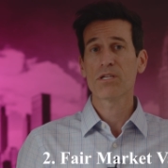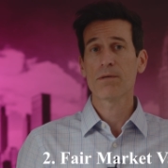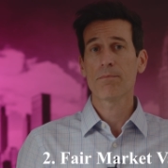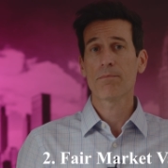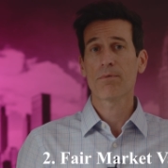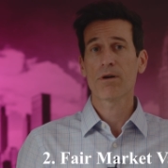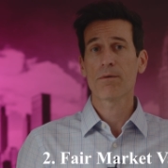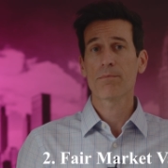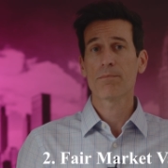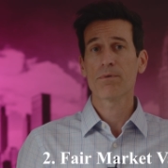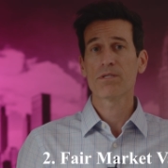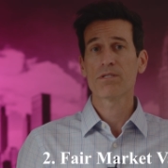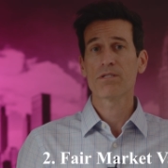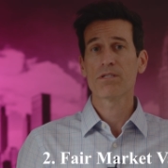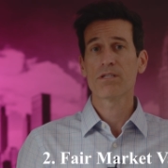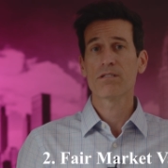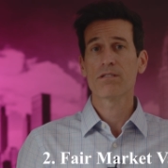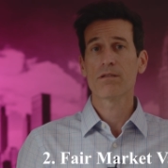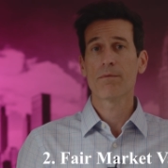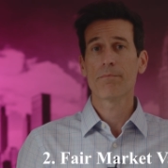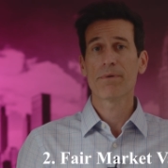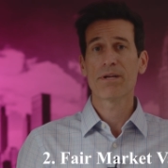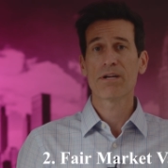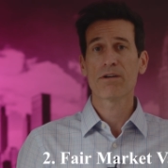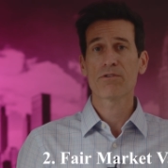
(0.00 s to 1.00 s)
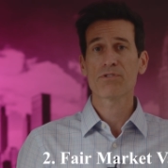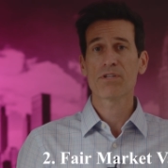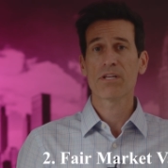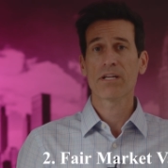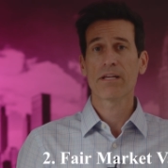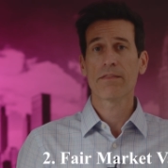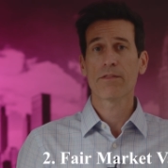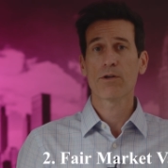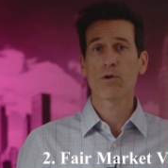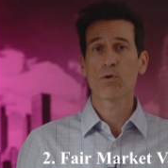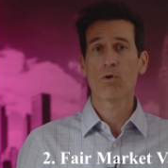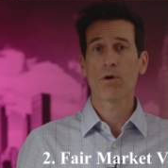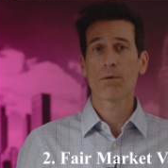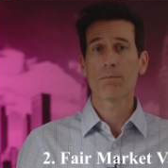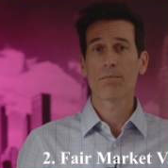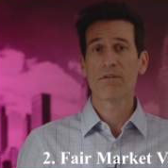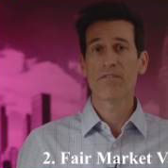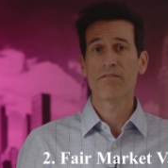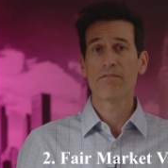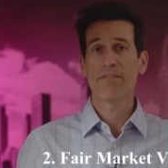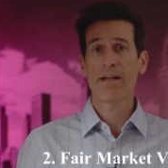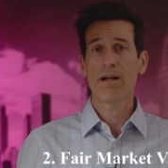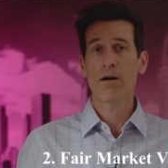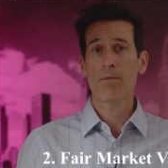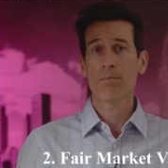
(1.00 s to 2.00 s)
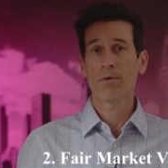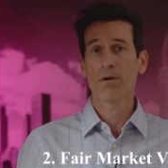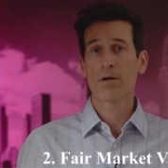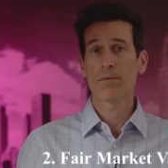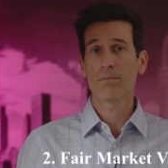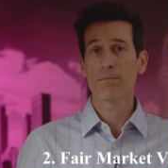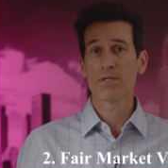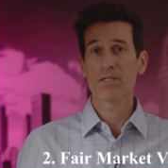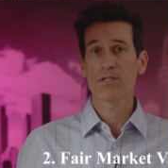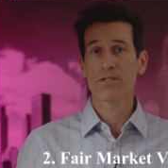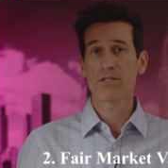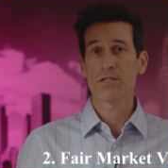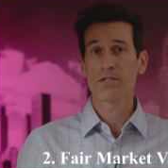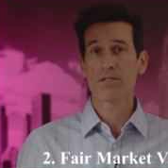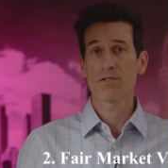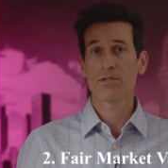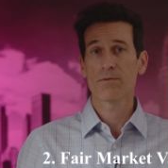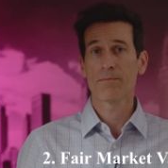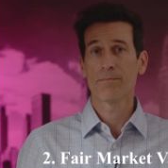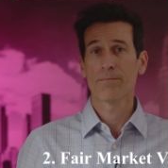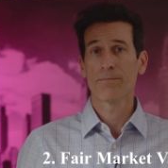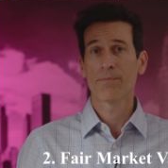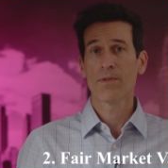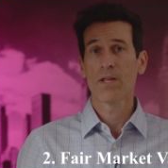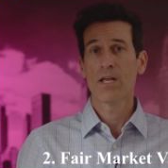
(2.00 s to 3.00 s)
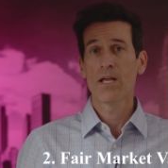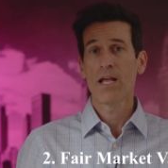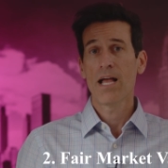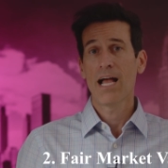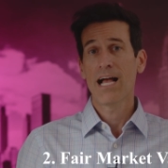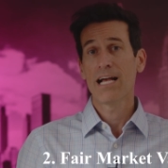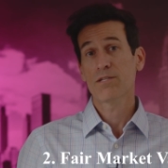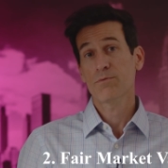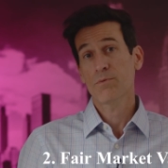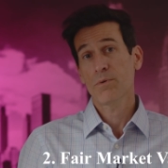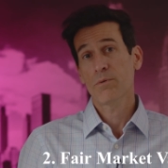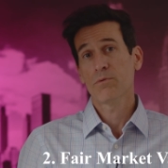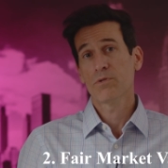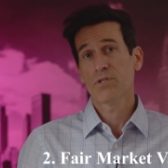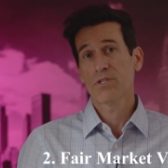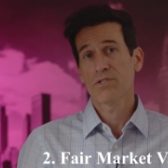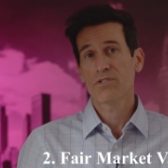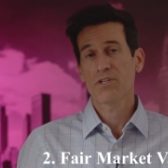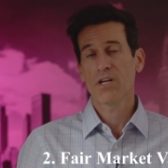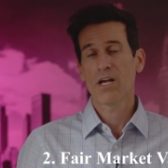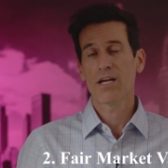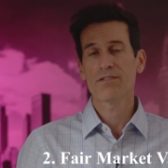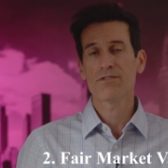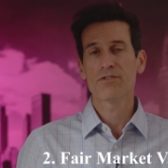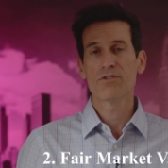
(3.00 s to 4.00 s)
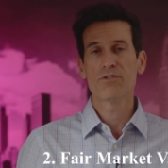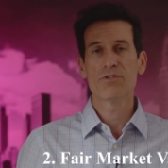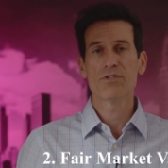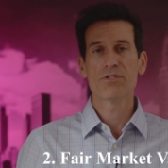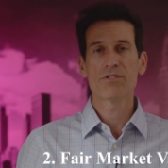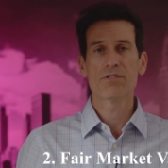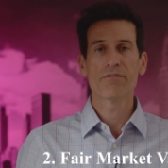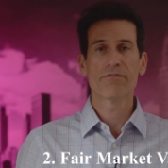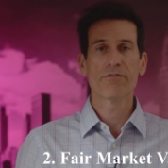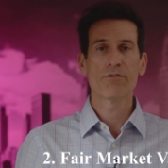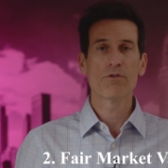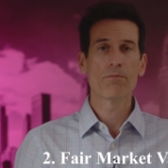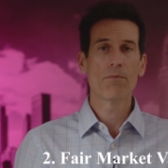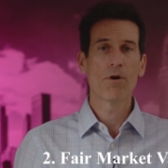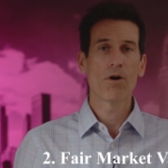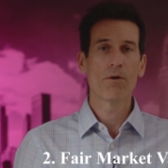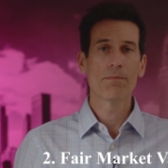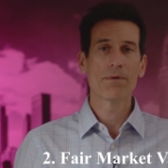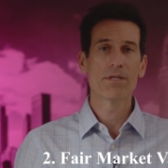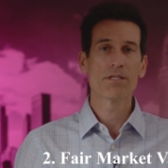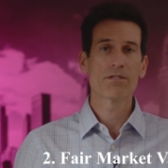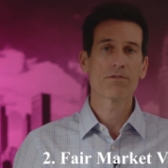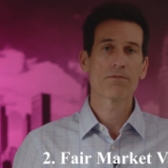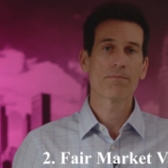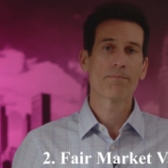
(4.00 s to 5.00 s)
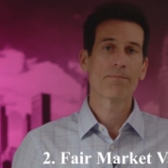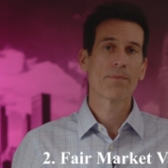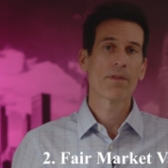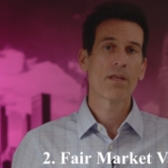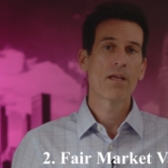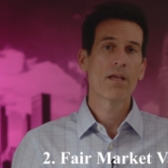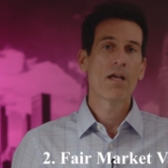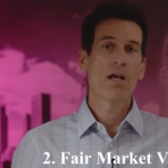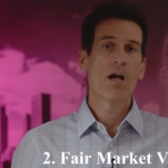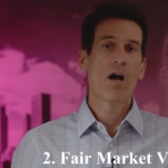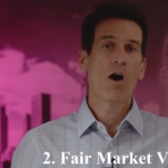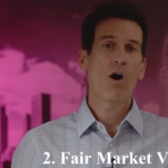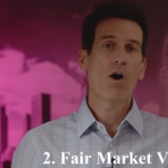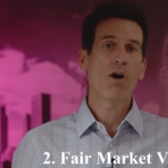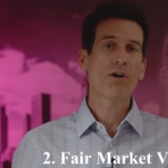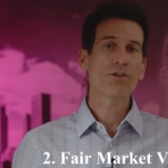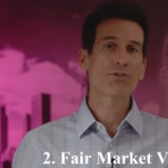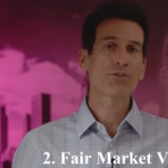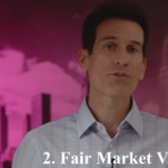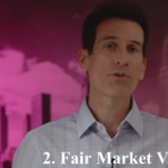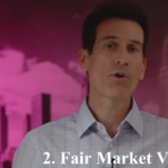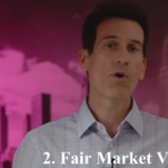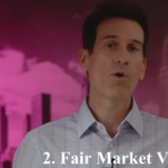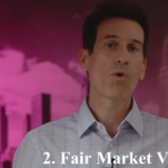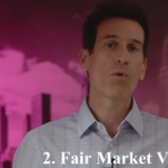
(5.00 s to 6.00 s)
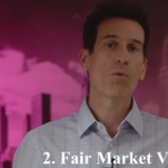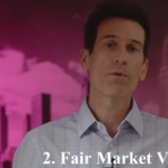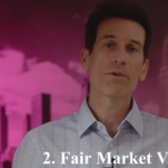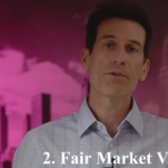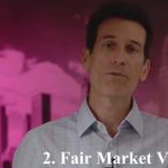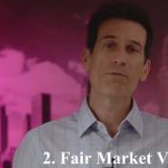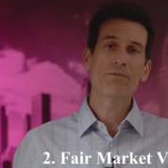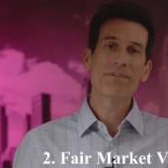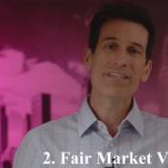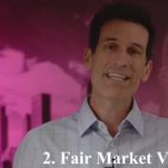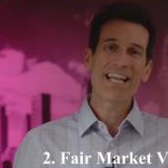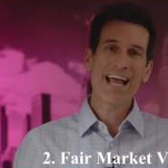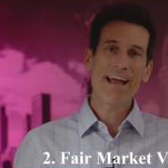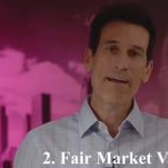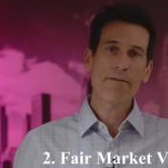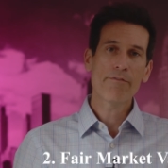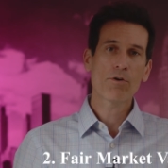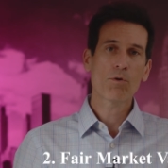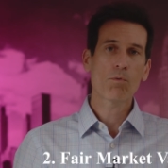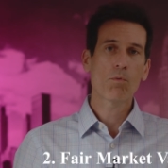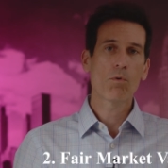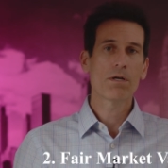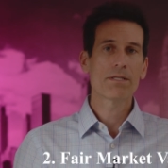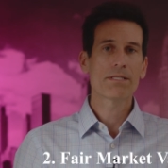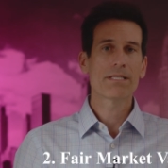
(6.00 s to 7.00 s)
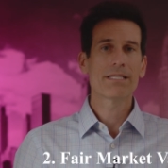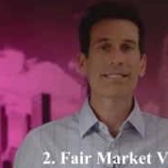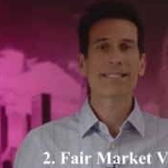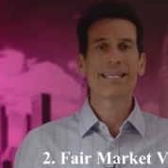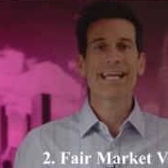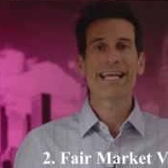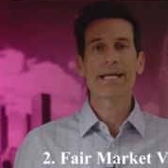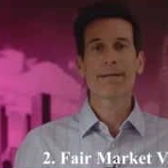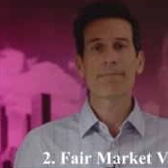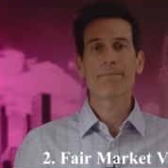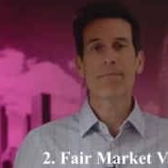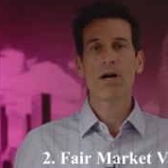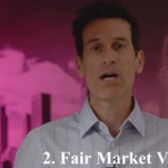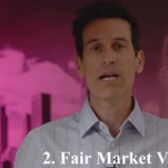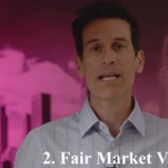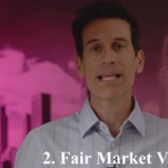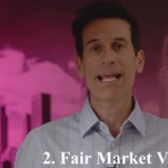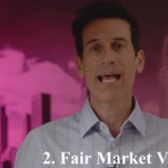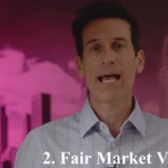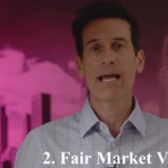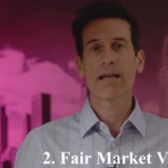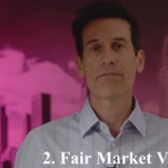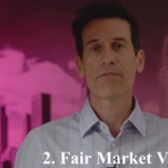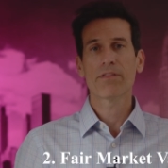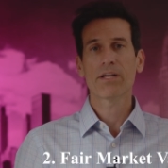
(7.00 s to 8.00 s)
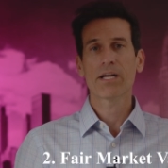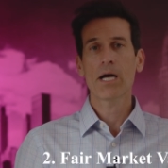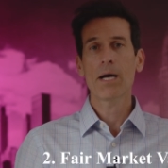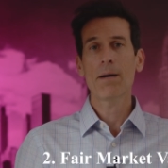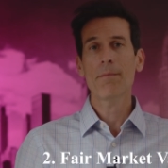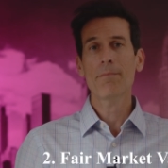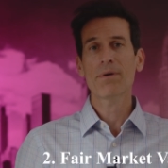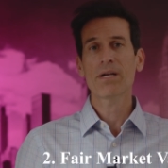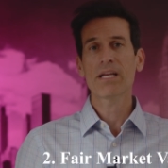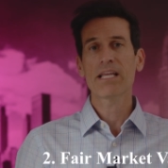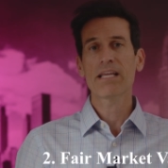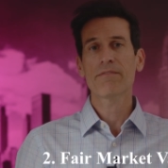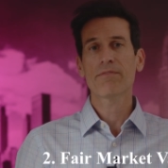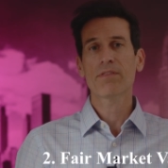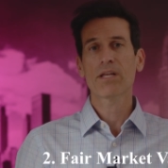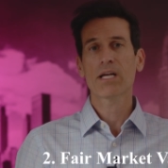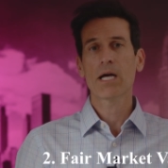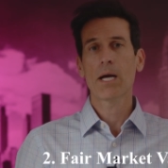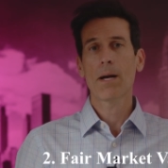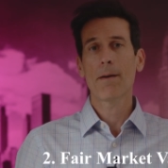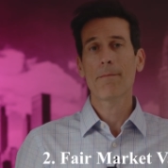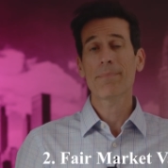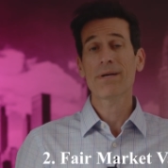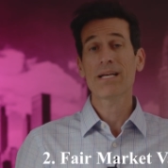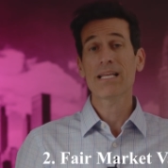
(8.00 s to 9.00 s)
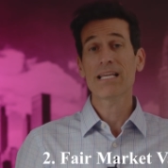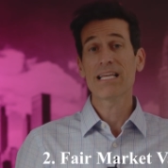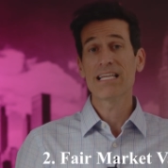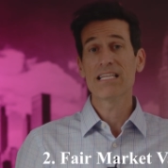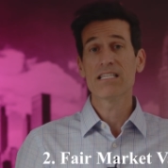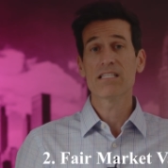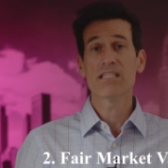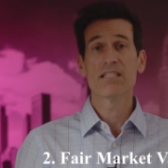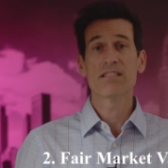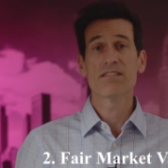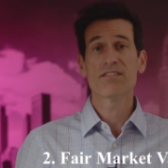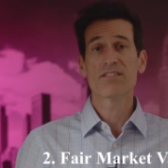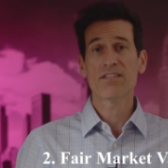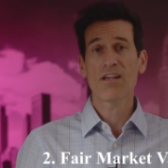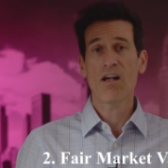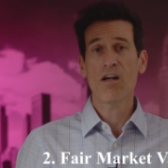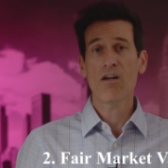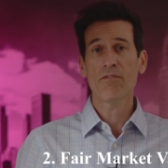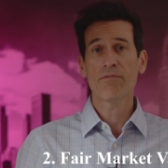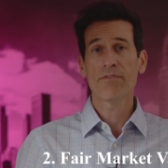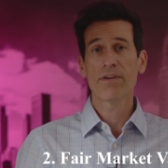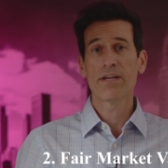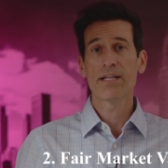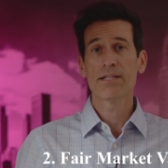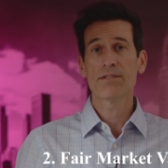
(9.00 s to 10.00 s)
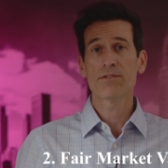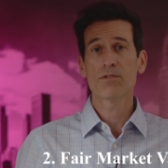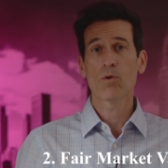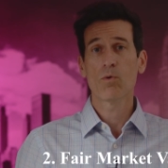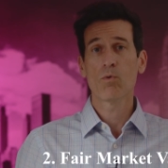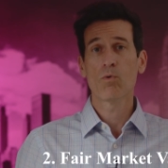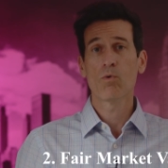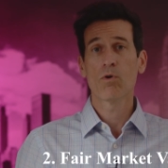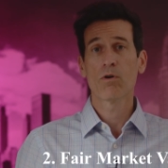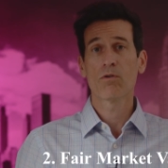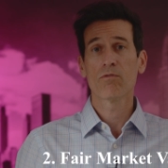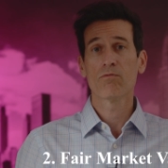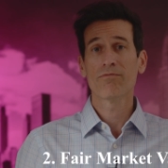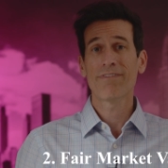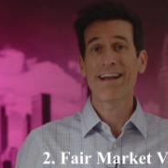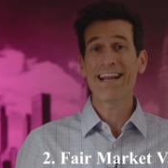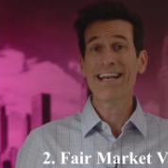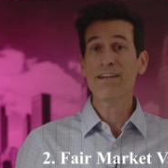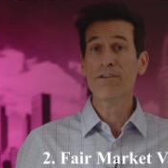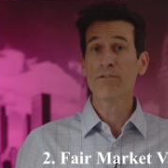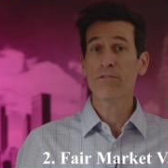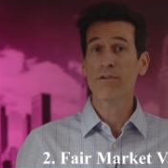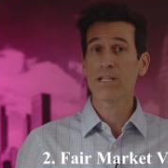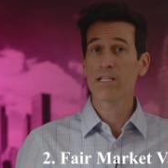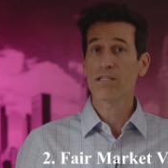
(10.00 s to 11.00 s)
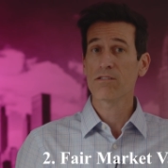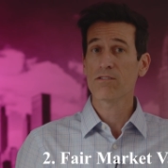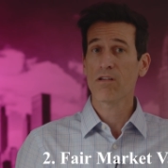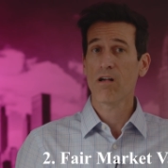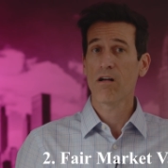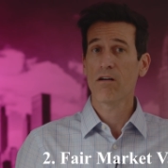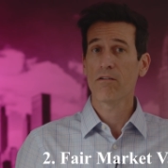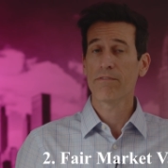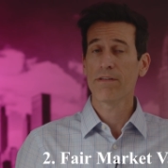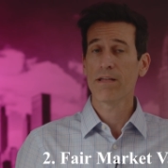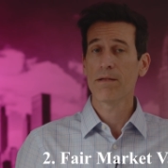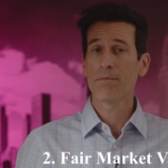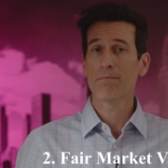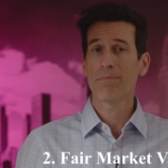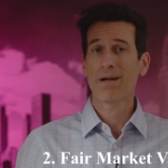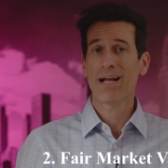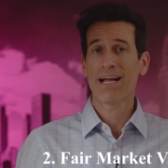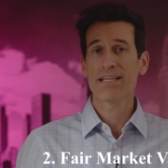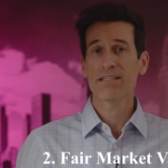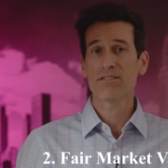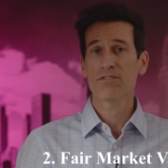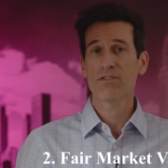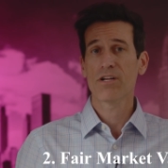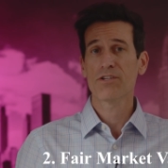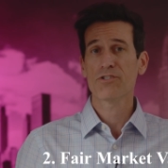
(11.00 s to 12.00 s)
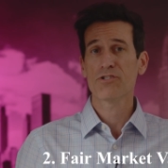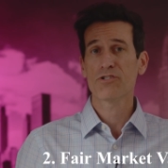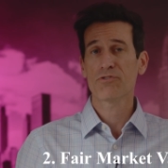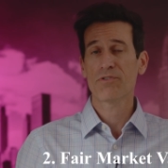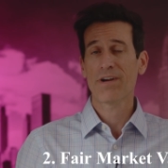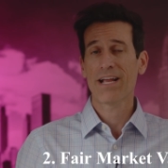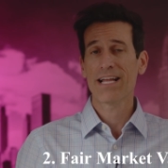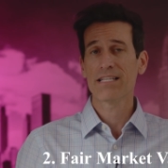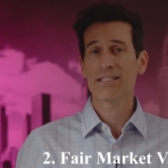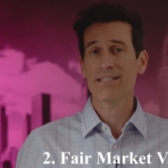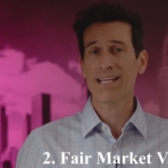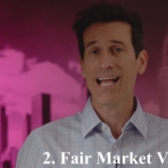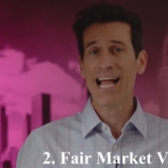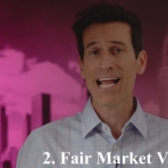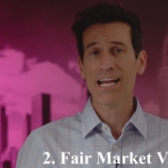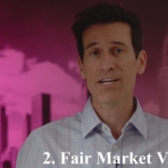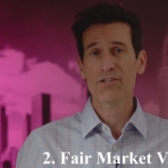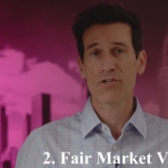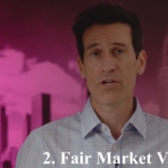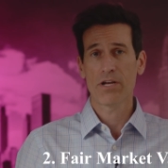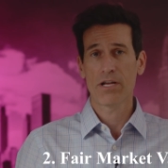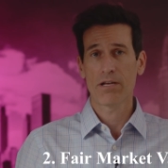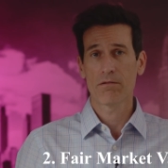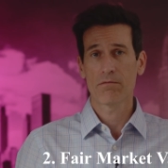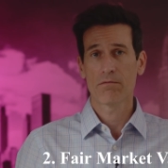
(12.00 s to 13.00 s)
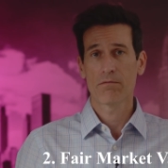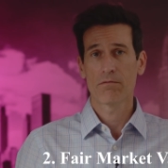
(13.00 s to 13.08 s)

purposes, and piercing of the corporate veil purposes, as we will discuss in just a few moments. Also, you never want to take money out of the company if the company is insolvent or rendered insolvent by such transaction.